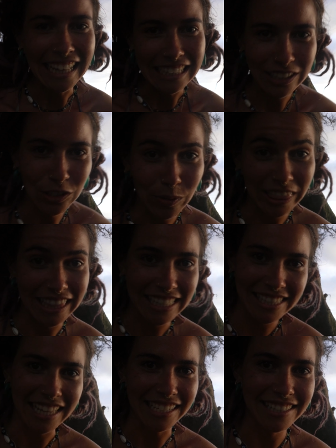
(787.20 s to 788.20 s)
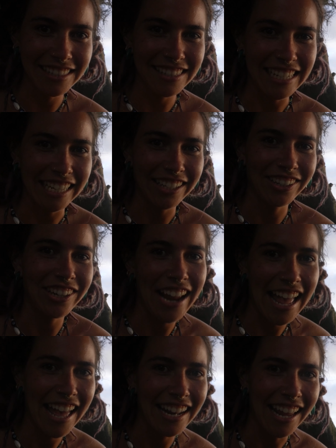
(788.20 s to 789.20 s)
at us with this like stick in her
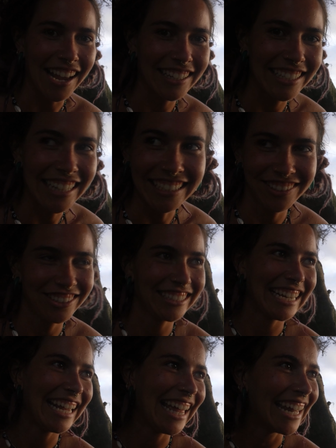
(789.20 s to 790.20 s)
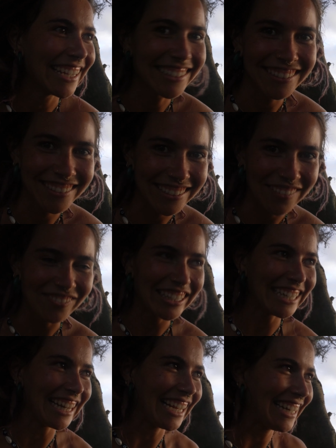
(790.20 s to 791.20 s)
hand, acting like she's gonna hit us or
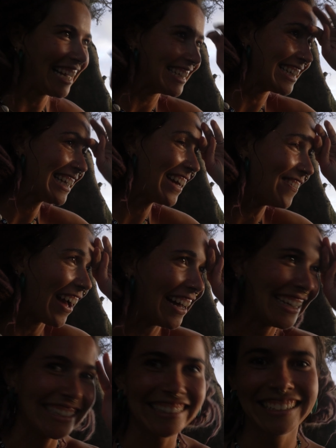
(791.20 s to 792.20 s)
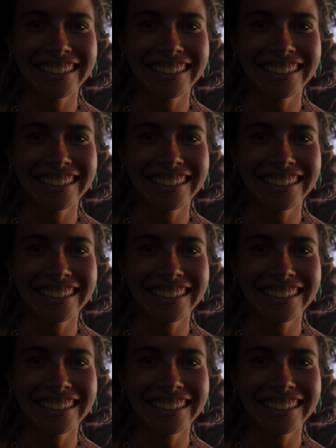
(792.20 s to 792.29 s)
something. Like, lady, come on.